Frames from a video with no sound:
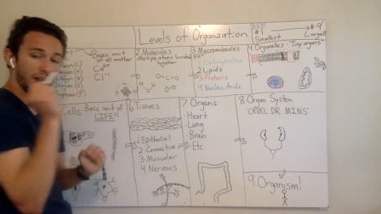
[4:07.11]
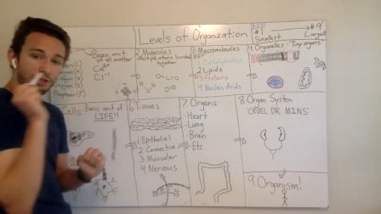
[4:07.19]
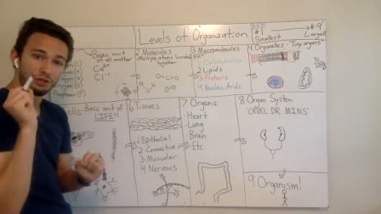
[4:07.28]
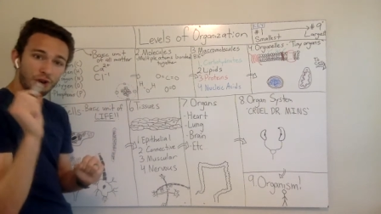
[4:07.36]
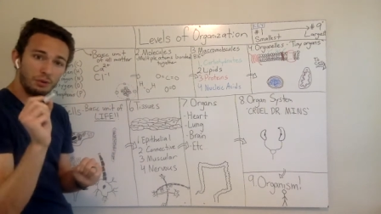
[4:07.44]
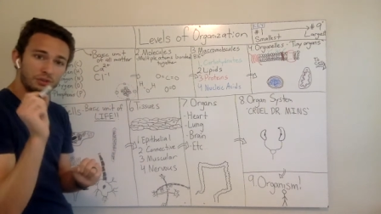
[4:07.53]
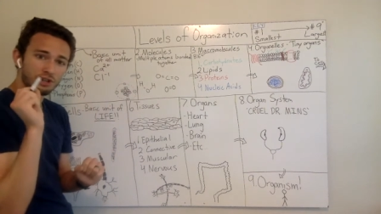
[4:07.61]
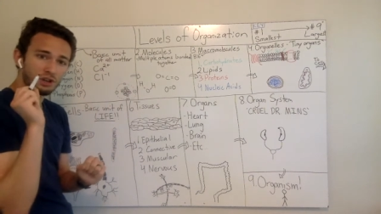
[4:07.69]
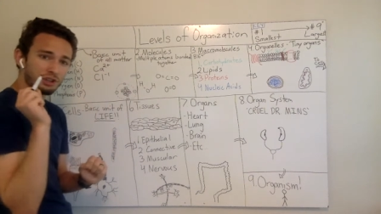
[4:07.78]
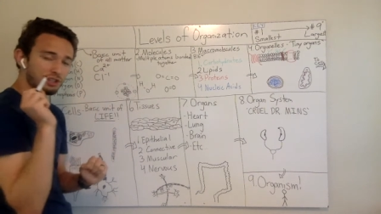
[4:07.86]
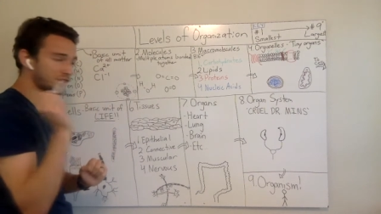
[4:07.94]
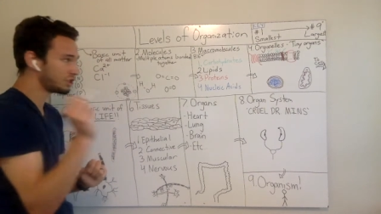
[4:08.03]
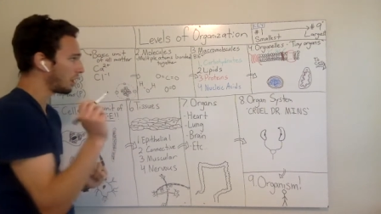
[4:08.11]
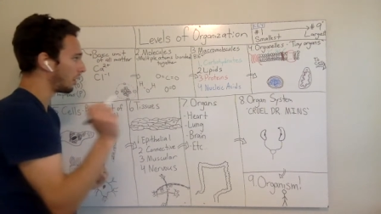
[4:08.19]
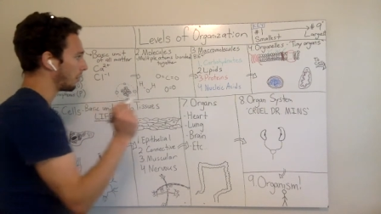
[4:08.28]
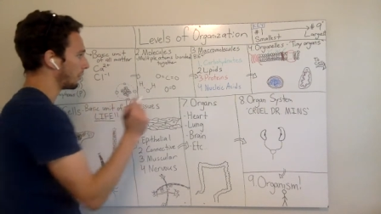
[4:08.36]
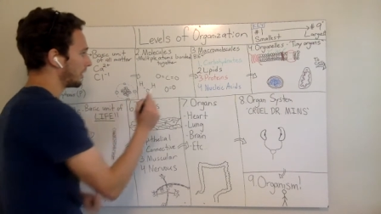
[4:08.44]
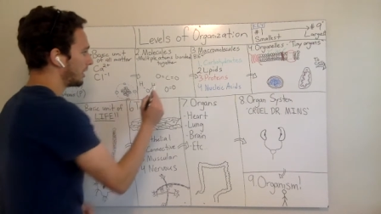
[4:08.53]
And those are
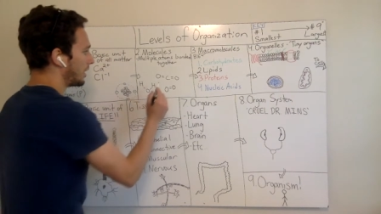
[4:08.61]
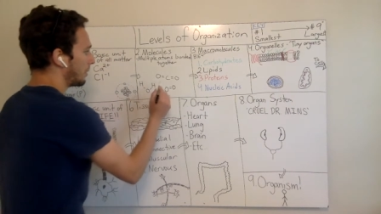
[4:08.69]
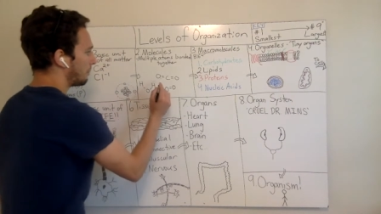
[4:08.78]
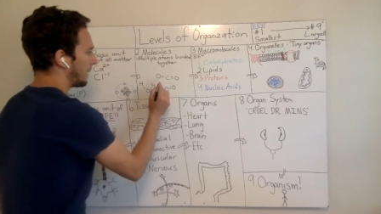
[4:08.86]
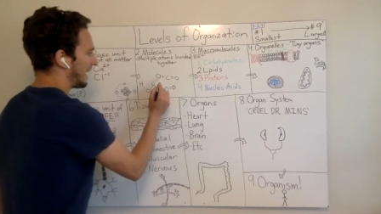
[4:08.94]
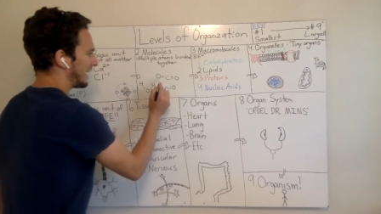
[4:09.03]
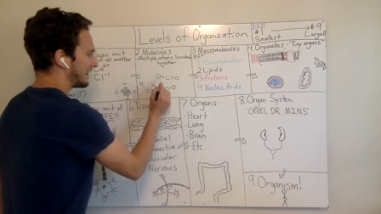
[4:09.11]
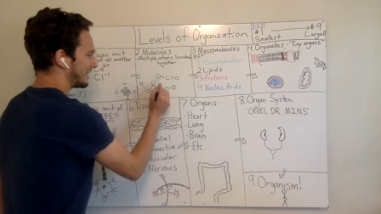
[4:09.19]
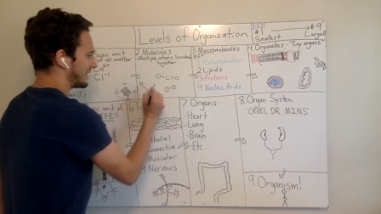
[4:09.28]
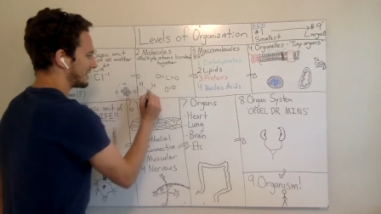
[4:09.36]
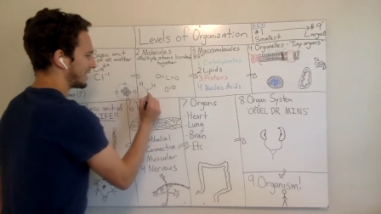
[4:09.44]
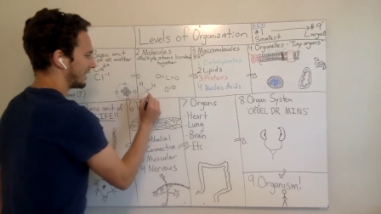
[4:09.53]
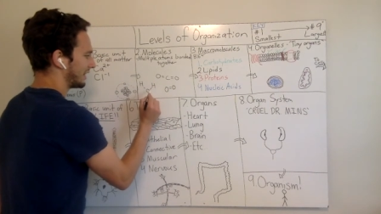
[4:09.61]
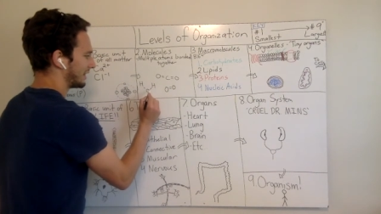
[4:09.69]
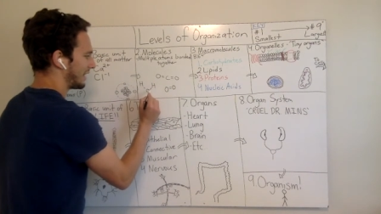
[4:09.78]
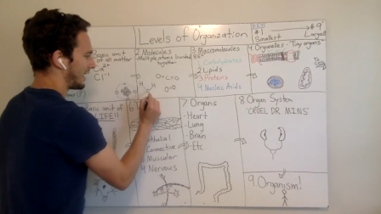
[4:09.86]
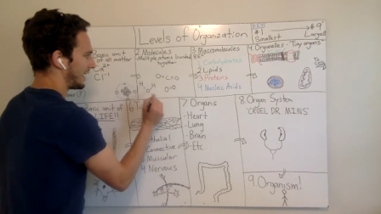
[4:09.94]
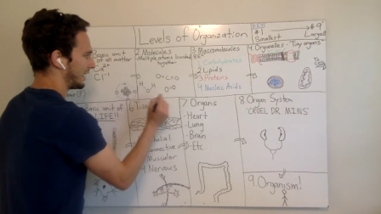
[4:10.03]
shown by these
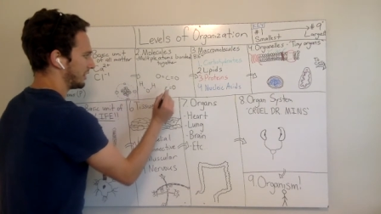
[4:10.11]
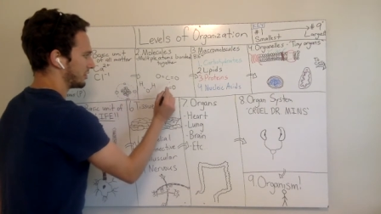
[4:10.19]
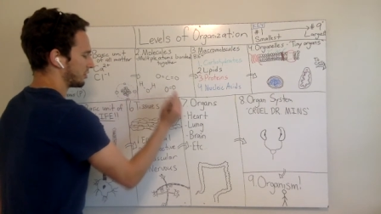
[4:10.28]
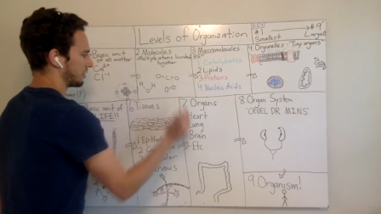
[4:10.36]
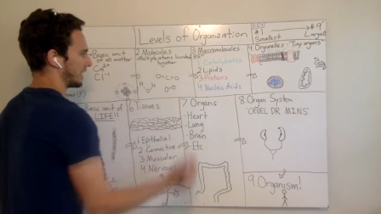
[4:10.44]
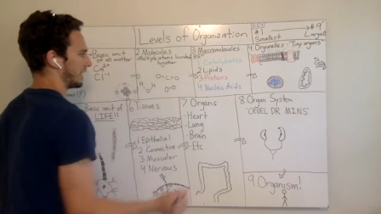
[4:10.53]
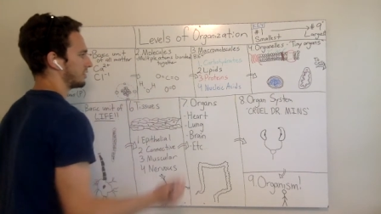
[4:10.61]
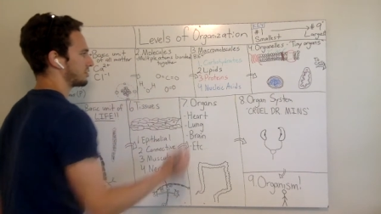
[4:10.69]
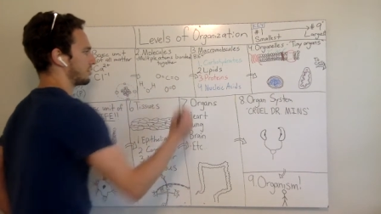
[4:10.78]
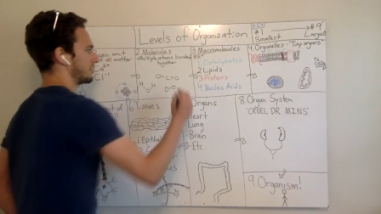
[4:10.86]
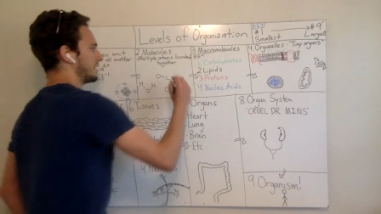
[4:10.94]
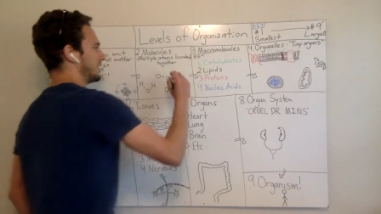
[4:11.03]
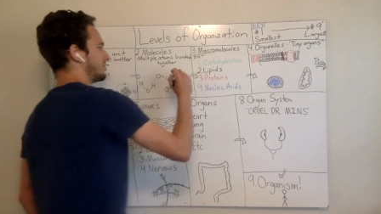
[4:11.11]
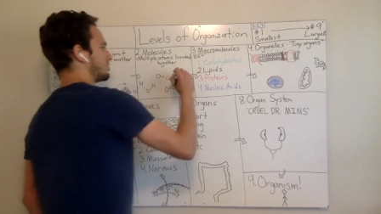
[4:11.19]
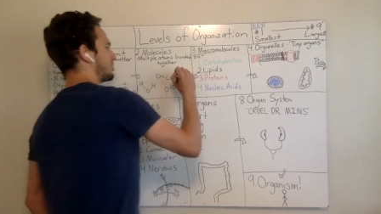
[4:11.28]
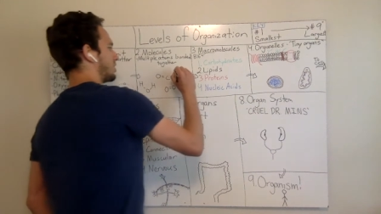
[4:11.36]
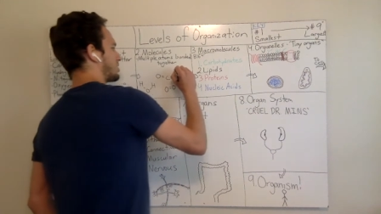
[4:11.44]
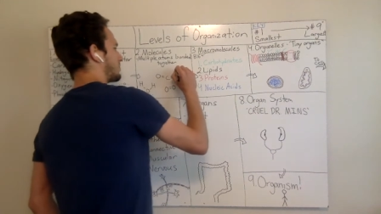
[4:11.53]
lines, okay? So
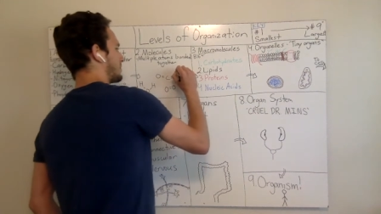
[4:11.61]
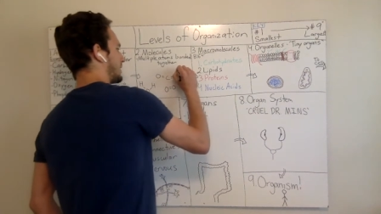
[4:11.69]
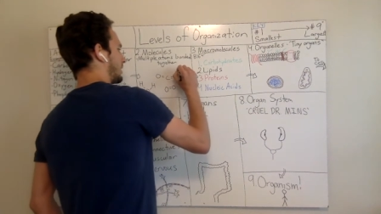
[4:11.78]
these just